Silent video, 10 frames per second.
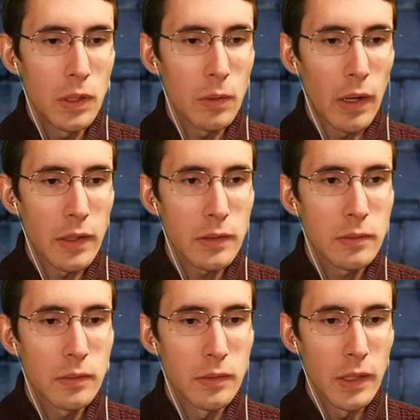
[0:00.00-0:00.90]
Alright.
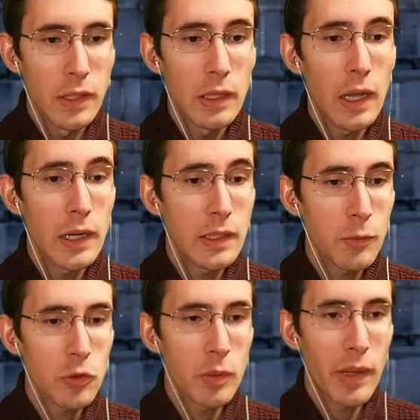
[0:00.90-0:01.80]
They did a lot of
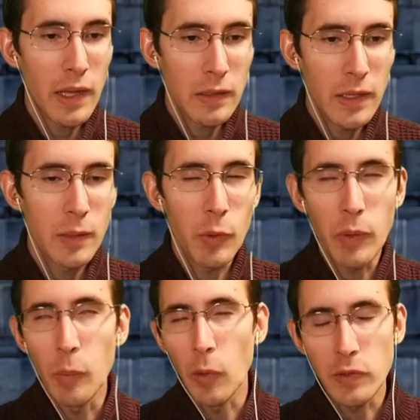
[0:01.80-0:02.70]
damage to our back line,
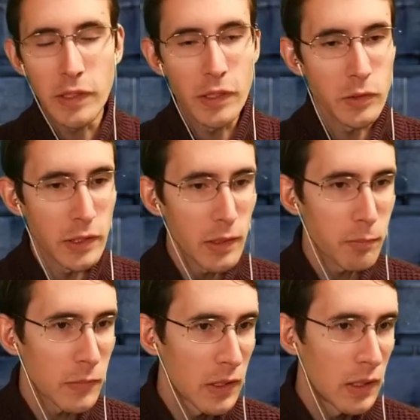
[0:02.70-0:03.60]
but we mostly healed it
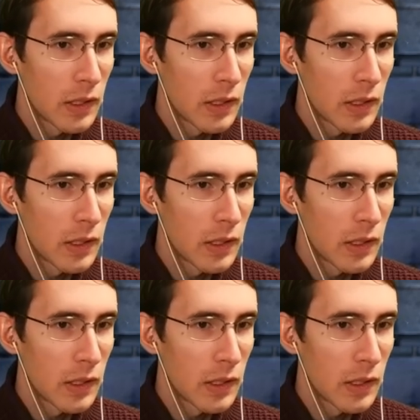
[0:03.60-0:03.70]
up.